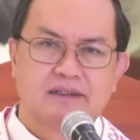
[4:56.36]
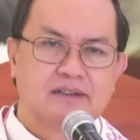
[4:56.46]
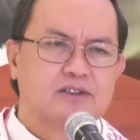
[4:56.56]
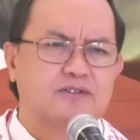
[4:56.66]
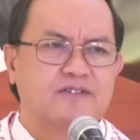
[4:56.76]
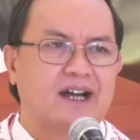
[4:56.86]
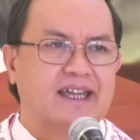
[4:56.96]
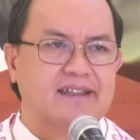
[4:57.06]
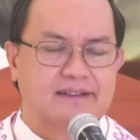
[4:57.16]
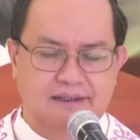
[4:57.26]
to
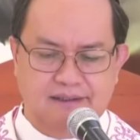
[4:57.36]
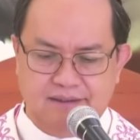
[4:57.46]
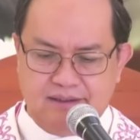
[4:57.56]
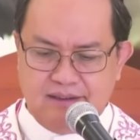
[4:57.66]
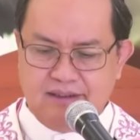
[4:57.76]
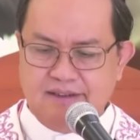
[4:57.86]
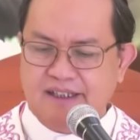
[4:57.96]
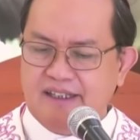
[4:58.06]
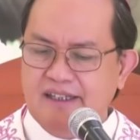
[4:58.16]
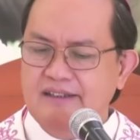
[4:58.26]
find the
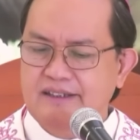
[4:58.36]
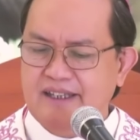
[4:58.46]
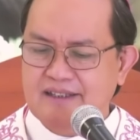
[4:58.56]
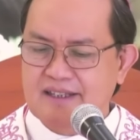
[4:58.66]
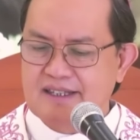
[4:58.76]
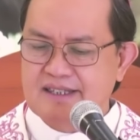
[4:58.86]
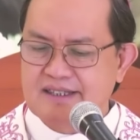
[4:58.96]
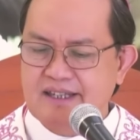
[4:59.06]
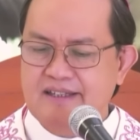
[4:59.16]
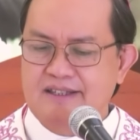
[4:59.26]
innate
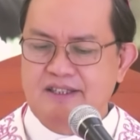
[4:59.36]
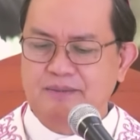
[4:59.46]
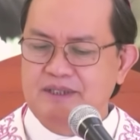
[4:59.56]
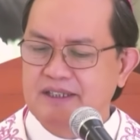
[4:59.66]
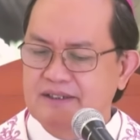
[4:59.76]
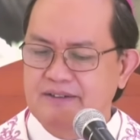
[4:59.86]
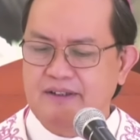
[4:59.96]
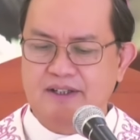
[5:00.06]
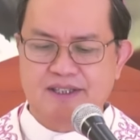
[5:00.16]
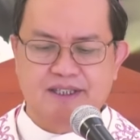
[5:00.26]
sense of
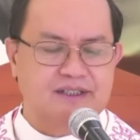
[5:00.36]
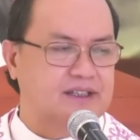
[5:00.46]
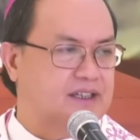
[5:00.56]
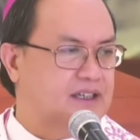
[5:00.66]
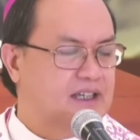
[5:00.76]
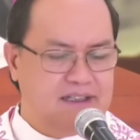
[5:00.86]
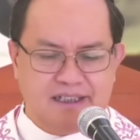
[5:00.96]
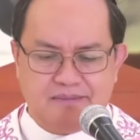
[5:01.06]
generosity that